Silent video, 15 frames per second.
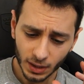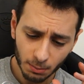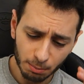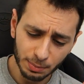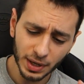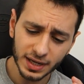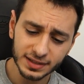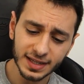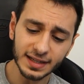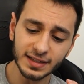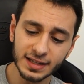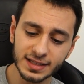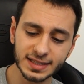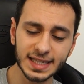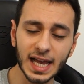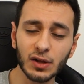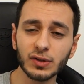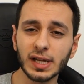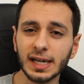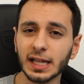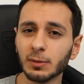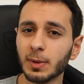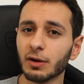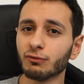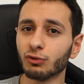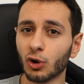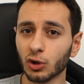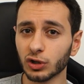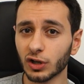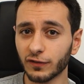but they did sound a little bit
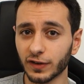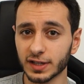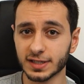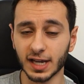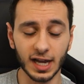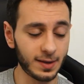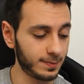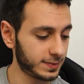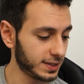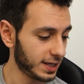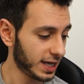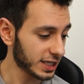rolled off at times,